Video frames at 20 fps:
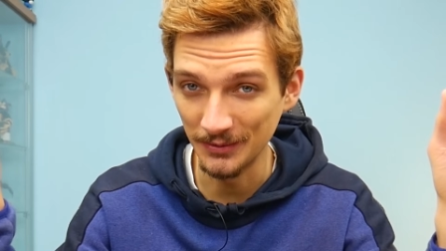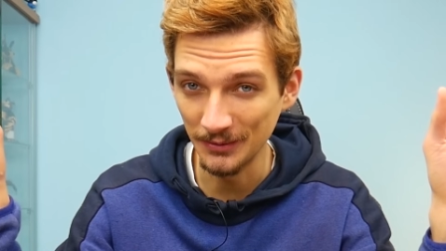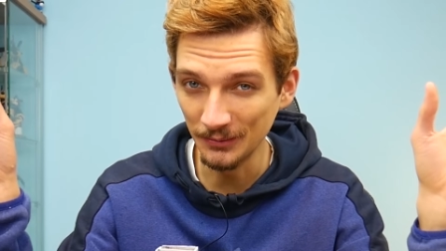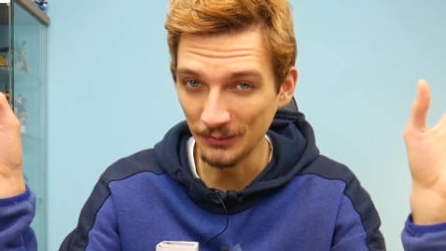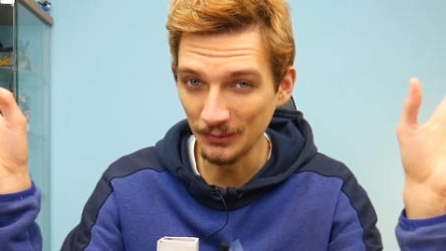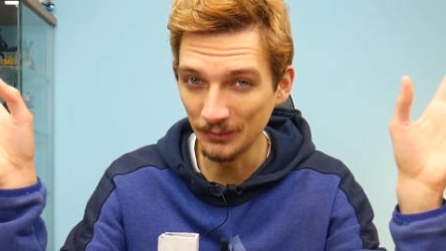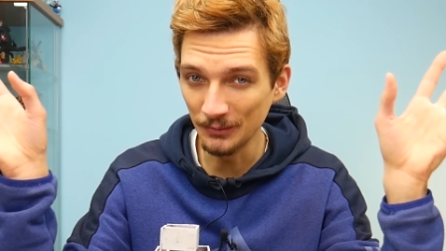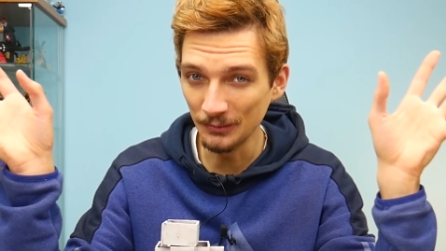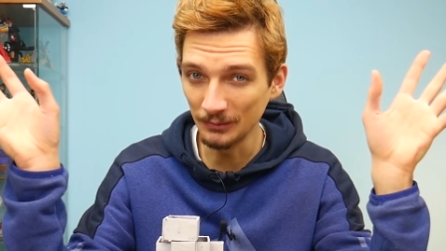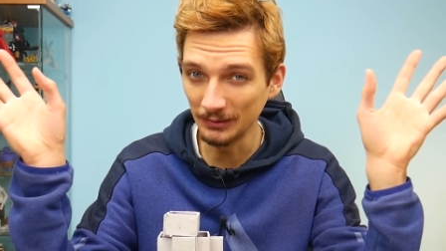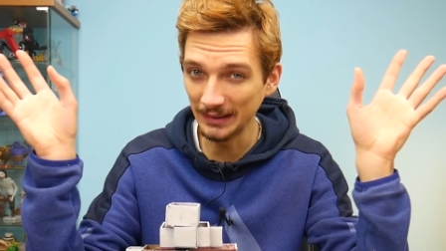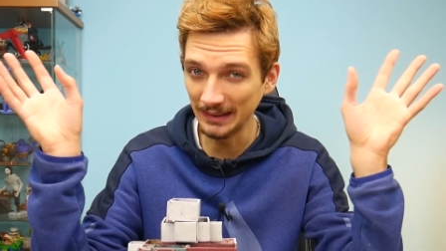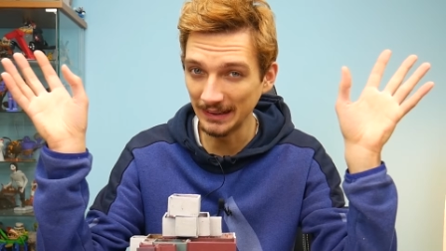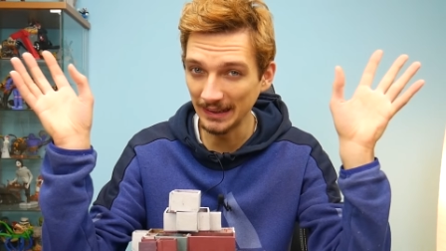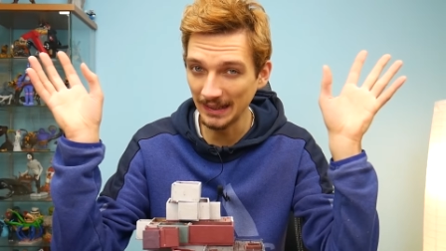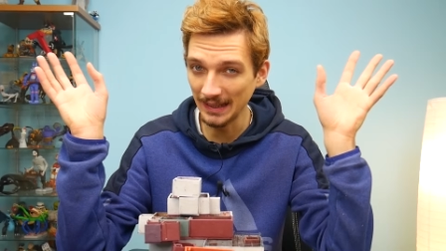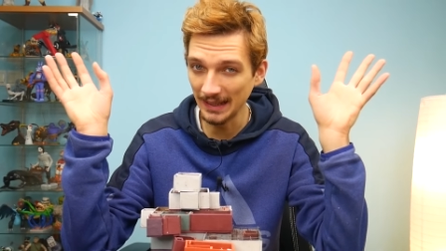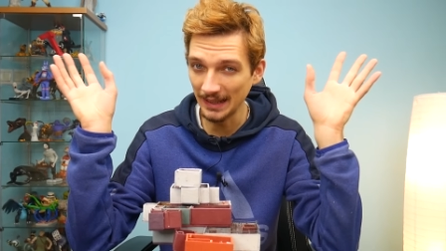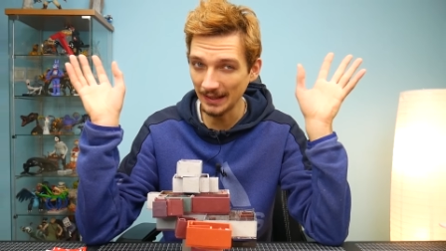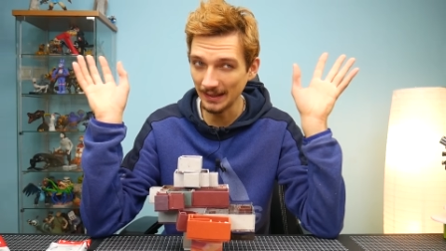
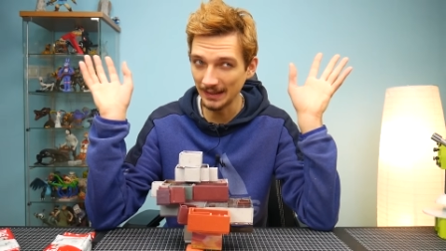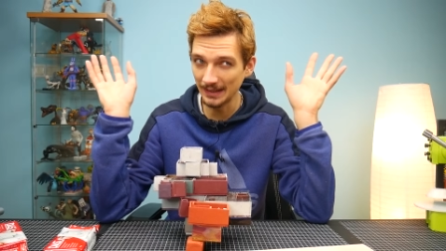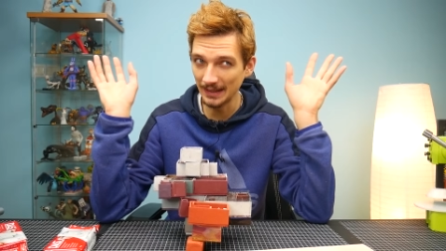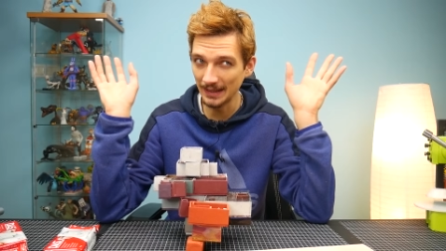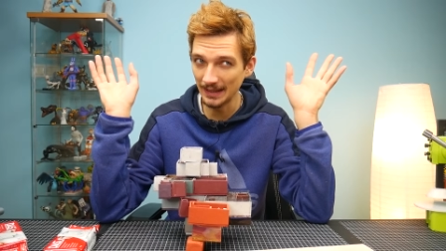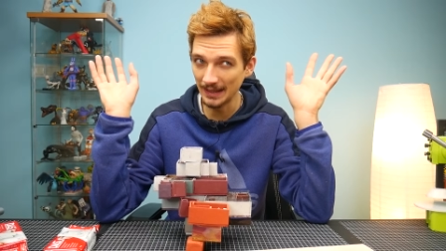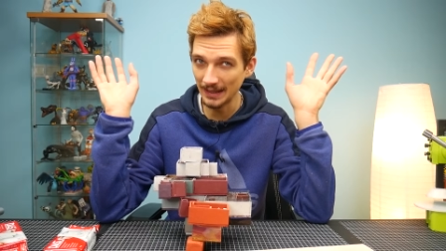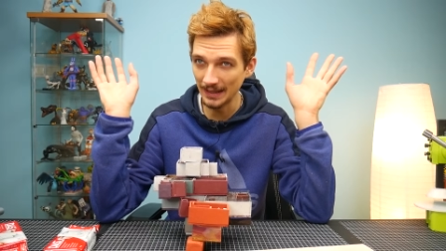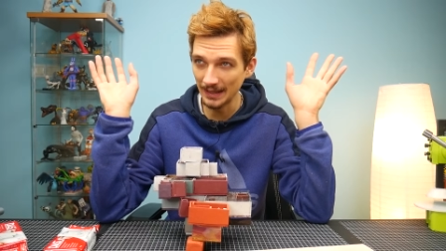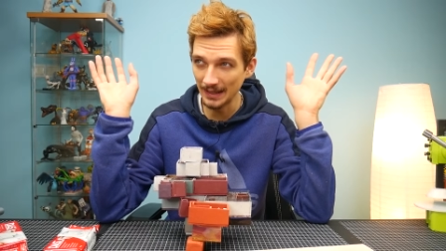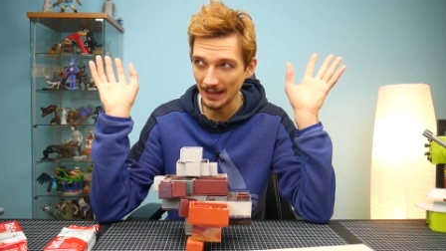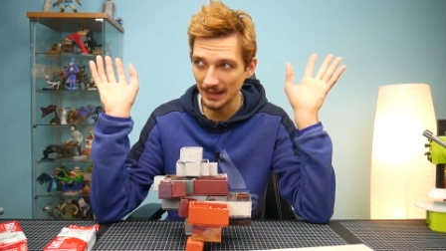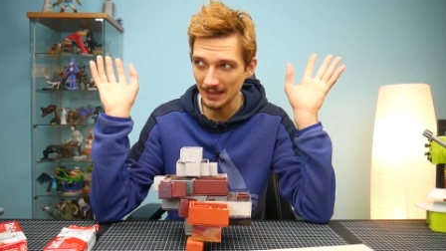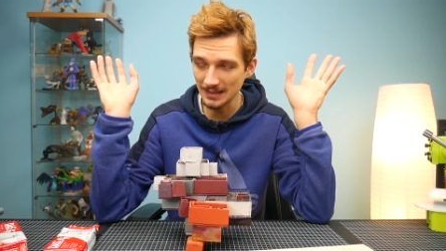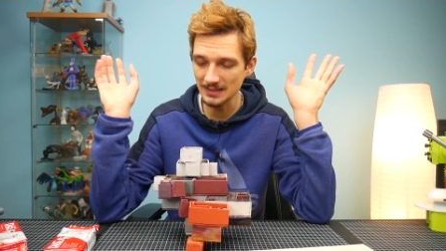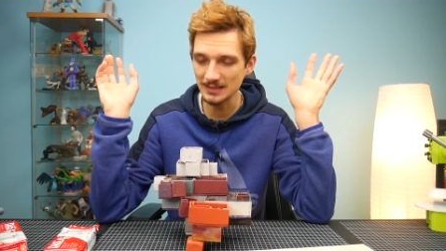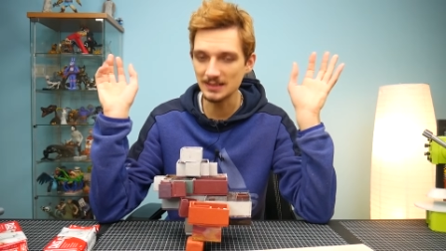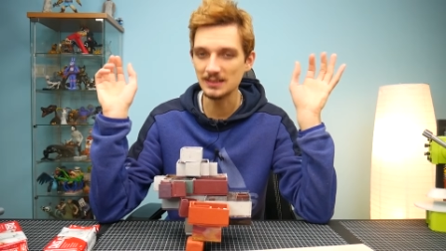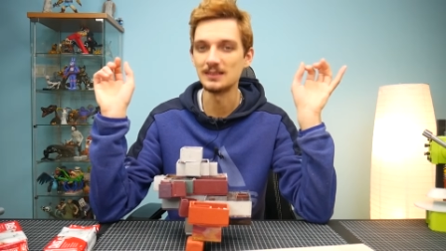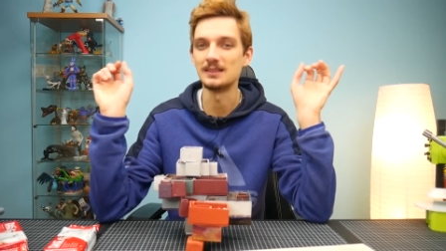Okay,
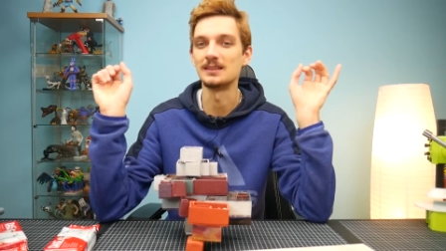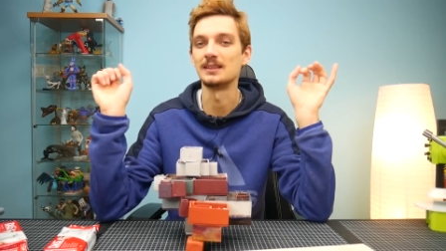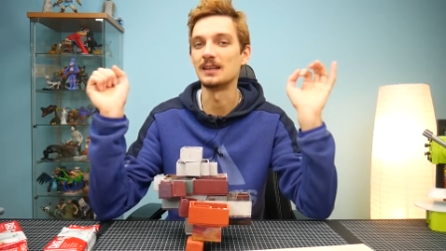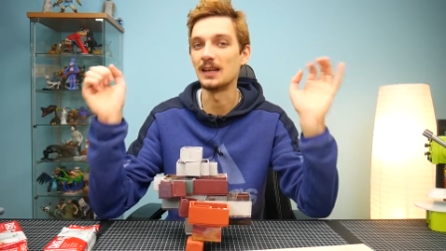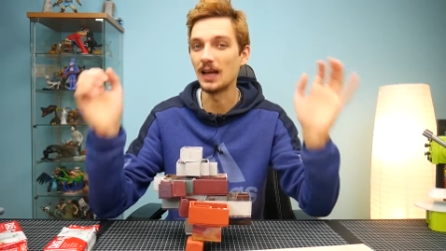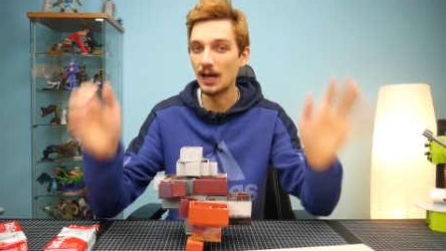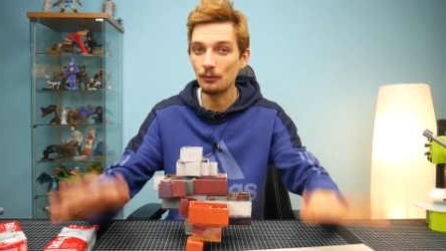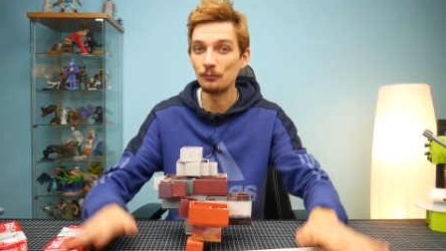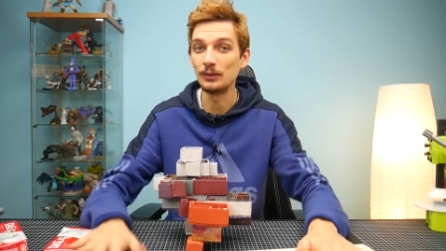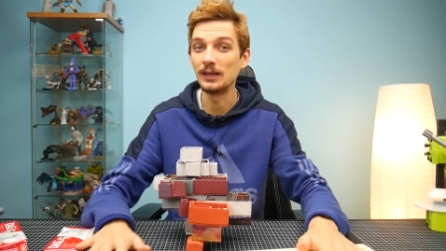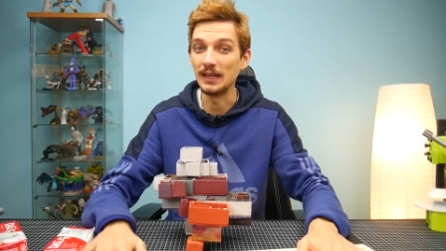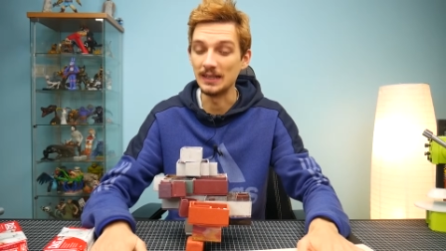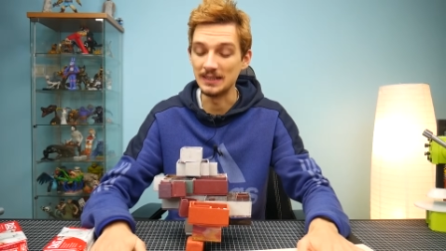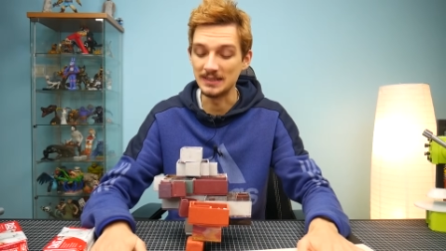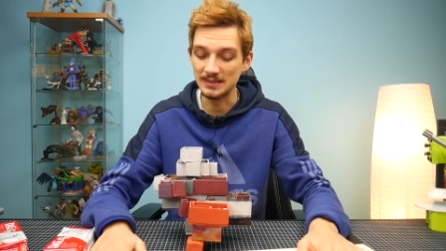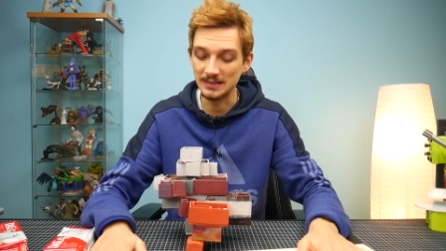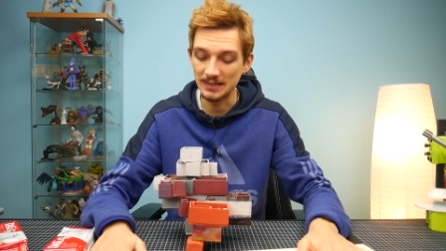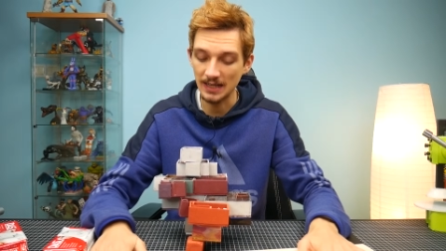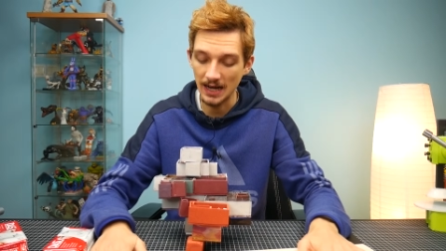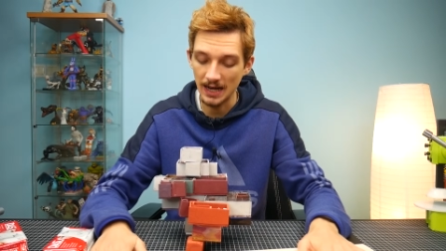guys. Now we can
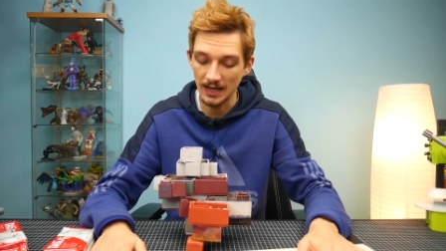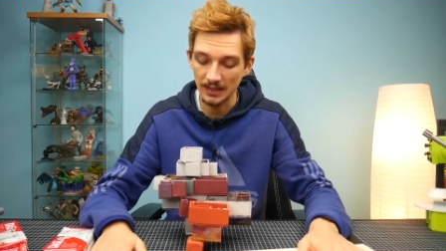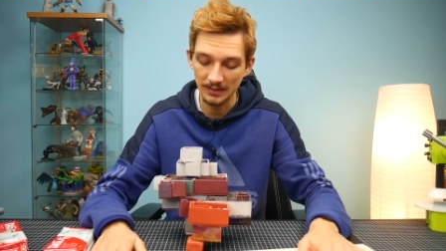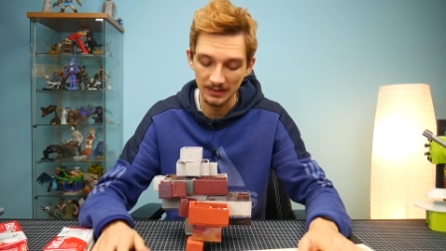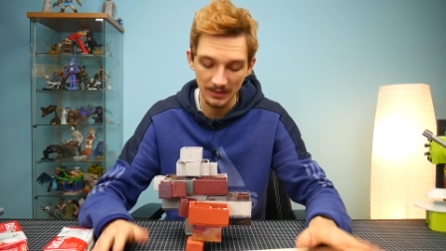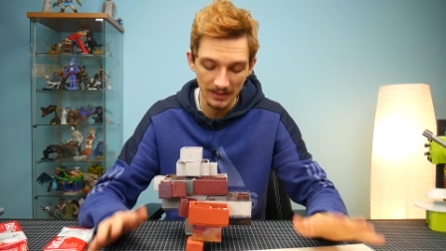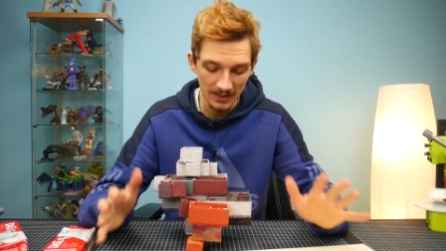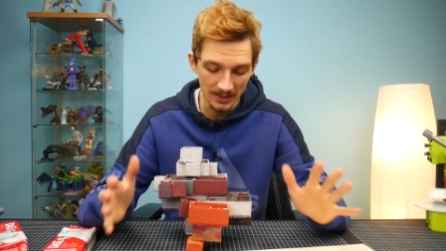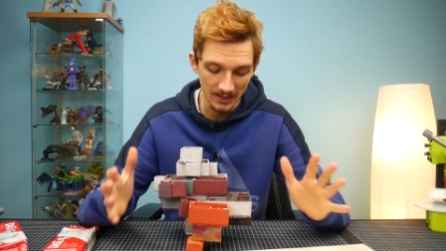start.